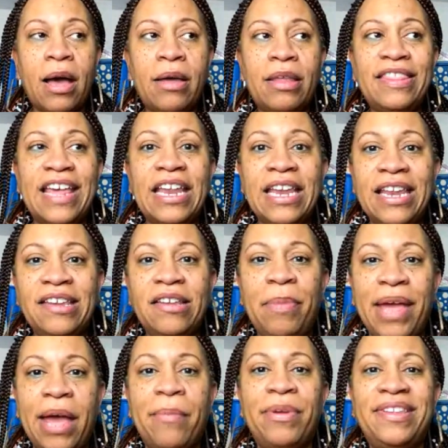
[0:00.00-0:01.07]
They need to
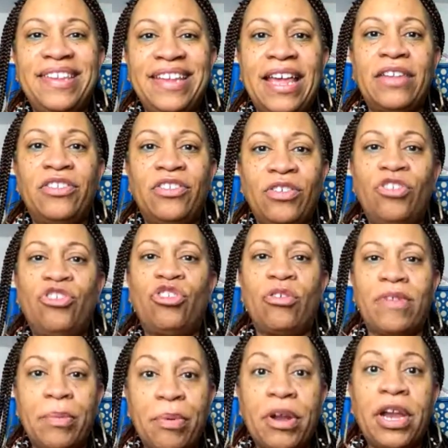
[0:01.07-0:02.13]
be able to get to the
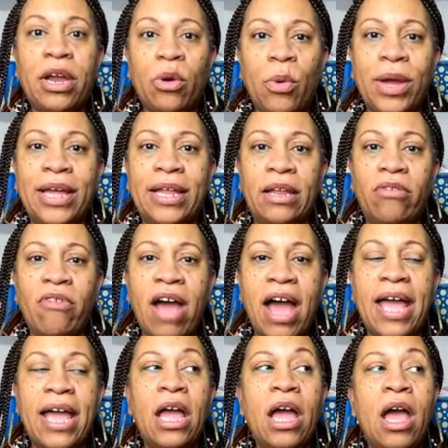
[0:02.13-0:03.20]
jewelry pretty quickly,
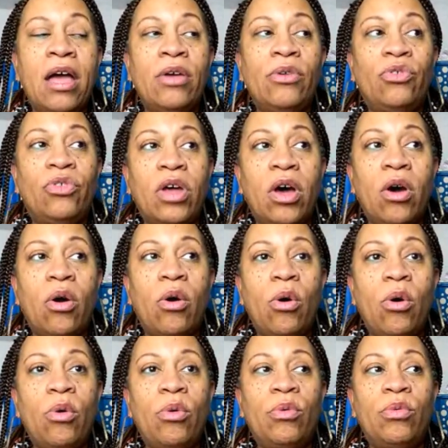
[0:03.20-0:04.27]
right?
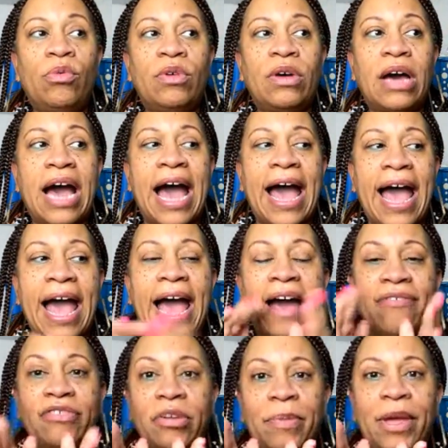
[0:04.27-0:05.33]
So I
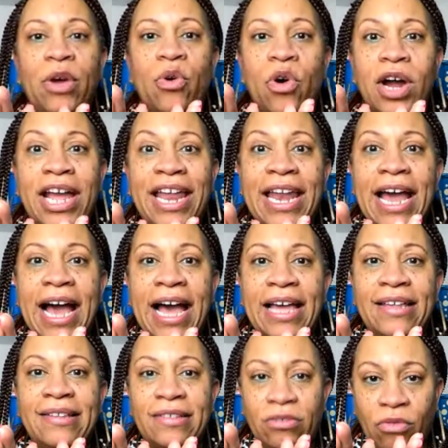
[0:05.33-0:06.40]
have to be
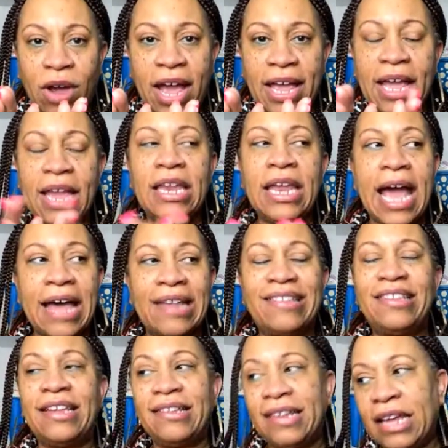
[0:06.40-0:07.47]
organized, right? And yes,
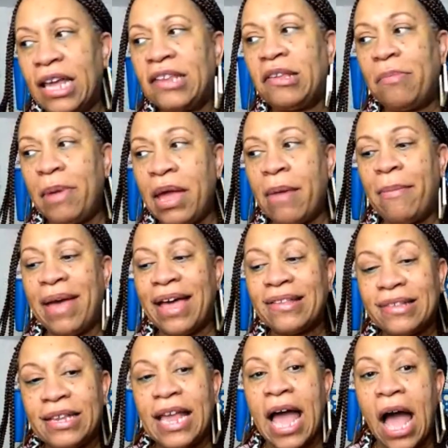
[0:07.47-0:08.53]
does it get to be a
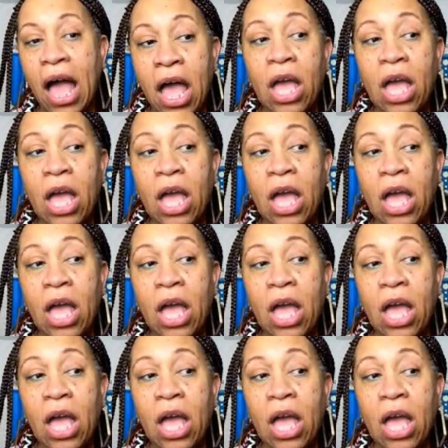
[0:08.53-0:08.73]
mess? Yeah.